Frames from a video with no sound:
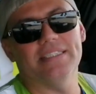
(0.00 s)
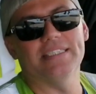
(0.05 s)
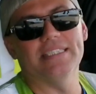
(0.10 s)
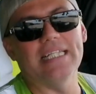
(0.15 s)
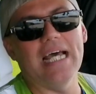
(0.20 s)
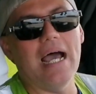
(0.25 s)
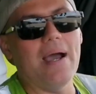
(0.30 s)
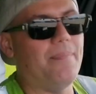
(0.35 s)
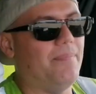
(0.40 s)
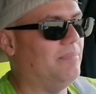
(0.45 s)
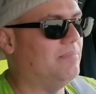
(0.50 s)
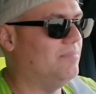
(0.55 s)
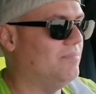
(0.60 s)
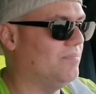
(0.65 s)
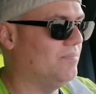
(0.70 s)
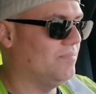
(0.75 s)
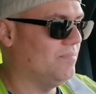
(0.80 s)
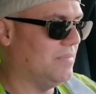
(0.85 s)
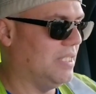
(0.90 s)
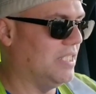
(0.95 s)
Stop
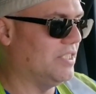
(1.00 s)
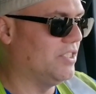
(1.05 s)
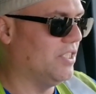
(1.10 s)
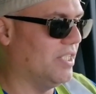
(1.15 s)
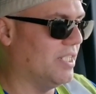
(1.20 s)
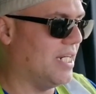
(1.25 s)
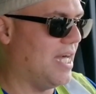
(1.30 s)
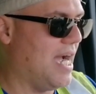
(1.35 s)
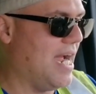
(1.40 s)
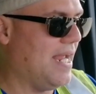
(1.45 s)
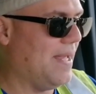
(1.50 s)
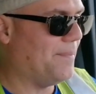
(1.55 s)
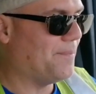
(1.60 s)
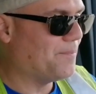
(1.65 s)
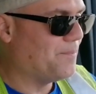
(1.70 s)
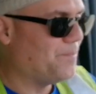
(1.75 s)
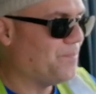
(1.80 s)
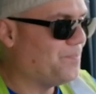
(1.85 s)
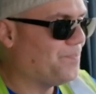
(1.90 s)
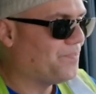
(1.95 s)
and do it, all right?
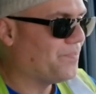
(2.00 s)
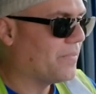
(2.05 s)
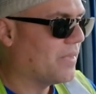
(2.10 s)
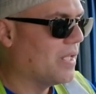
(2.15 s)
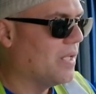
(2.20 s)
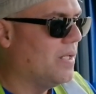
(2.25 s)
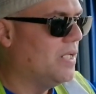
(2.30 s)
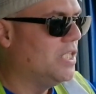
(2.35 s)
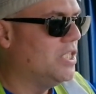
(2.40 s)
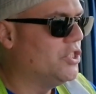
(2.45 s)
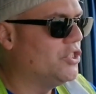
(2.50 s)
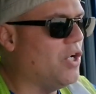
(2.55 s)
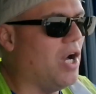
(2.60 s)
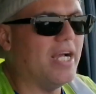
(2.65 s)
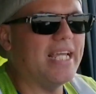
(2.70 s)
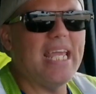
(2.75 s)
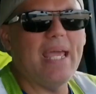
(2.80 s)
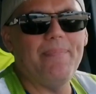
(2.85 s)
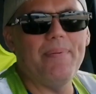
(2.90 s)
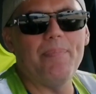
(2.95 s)
So
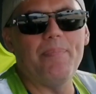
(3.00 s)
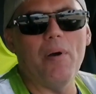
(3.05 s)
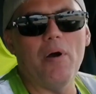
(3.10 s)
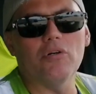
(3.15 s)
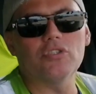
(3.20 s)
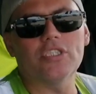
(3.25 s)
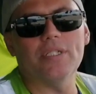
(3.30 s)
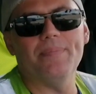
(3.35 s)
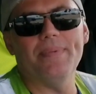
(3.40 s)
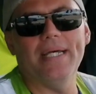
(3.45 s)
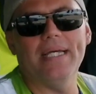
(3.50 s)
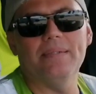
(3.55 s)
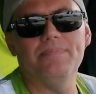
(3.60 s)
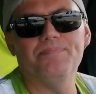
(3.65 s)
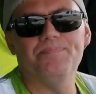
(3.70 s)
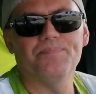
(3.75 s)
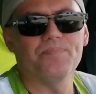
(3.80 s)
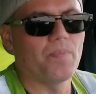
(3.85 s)
I'll keep you posted, man.